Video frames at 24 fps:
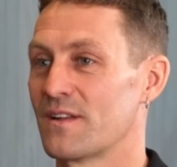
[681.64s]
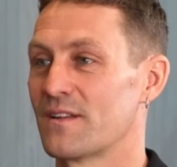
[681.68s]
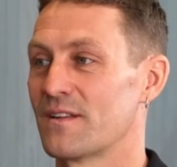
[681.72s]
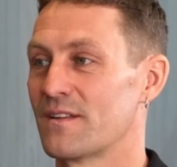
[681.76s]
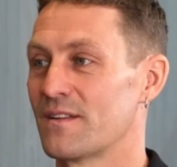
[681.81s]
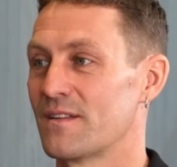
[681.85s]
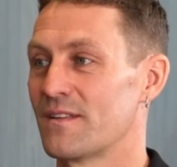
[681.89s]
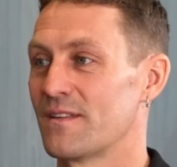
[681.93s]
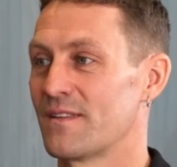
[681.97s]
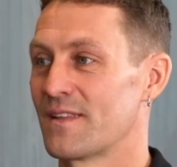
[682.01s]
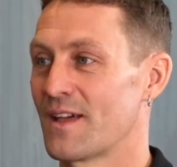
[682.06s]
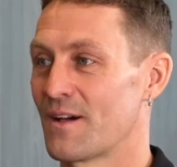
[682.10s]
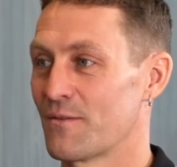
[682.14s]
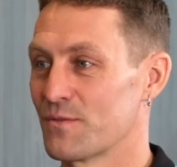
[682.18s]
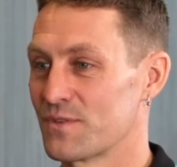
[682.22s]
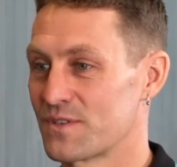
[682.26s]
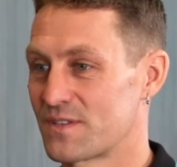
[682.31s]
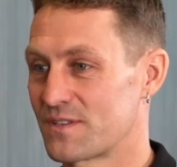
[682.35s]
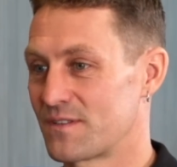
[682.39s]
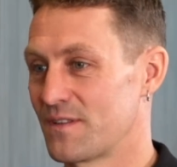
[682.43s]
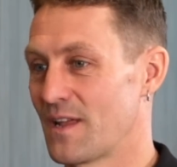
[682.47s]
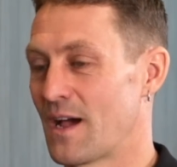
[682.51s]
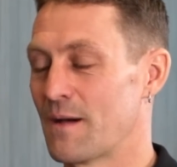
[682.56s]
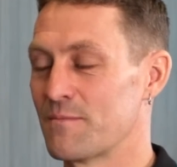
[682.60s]
in, and that
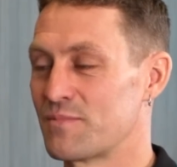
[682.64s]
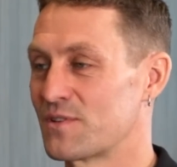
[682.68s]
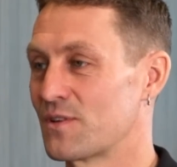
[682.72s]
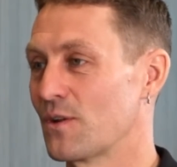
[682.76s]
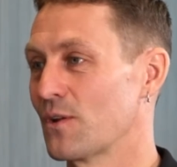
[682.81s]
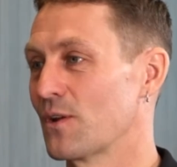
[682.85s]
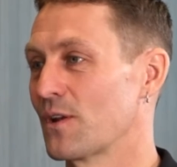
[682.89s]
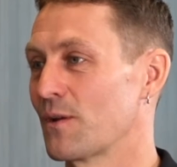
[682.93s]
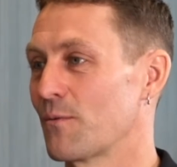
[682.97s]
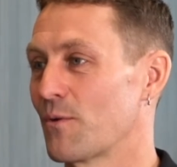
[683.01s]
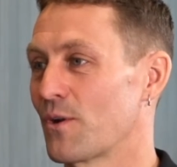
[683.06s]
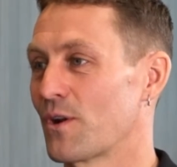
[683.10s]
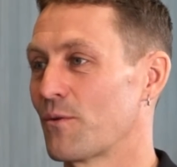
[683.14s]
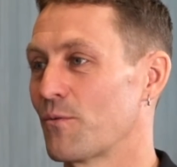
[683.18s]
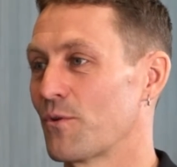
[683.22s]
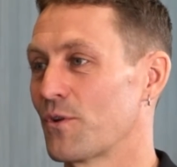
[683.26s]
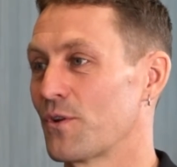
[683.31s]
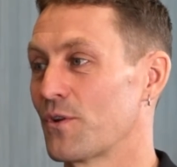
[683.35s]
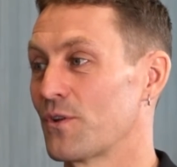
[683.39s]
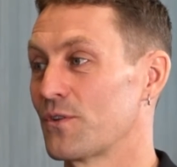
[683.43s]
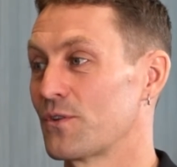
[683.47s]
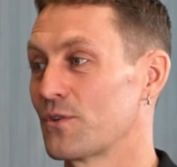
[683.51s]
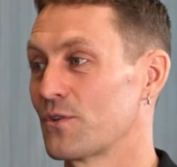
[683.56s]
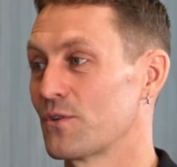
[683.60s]
was absolutely what I
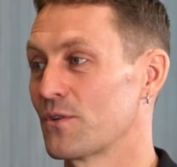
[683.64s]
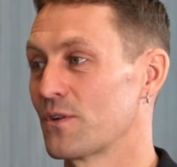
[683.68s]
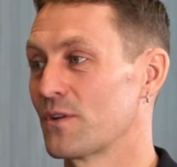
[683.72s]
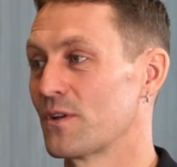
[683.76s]
wanted to do.